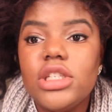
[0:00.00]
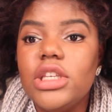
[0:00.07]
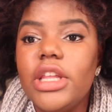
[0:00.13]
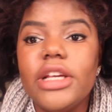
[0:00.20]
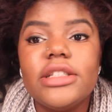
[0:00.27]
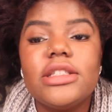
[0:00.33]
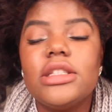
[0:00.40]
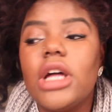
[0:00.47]

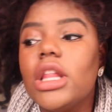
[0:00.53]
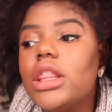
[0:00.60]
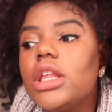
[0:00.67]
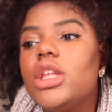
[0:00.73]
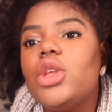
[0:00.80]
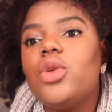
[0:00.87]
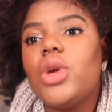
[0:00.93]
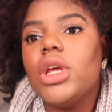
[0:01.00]
There's
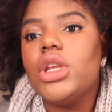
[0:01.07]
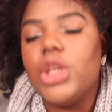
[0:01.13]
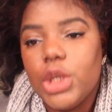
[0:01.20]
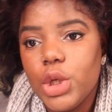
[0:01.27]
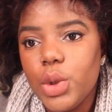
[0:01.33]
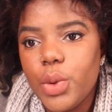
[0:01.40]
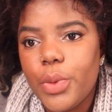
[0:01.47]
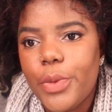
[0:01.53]
nothing you can
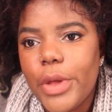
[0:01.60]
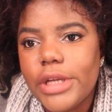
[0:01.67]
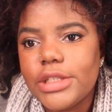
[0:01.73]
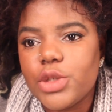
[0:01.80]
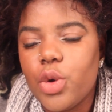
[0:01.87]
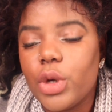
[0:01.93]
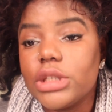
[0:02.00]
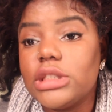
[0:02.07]
do
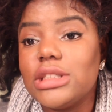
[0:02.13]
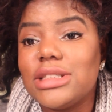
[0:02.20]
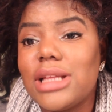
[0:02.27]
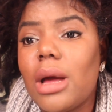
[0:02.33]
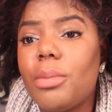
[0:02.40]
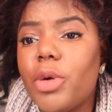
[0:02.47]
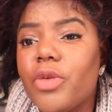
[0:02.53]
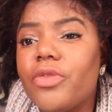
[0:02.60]
that's going to
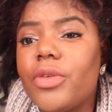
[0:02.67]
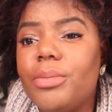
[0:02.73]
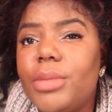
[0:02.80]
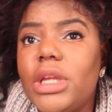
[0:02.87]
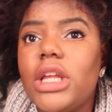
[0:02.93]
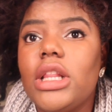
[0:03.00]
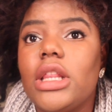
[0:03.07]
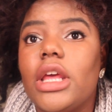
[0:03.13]
stop her from
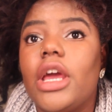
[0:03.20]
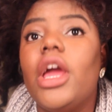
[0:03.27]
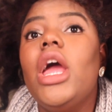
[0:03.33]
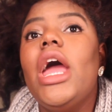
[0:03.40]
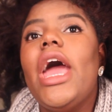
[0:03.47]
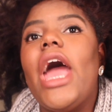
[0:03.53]
being there.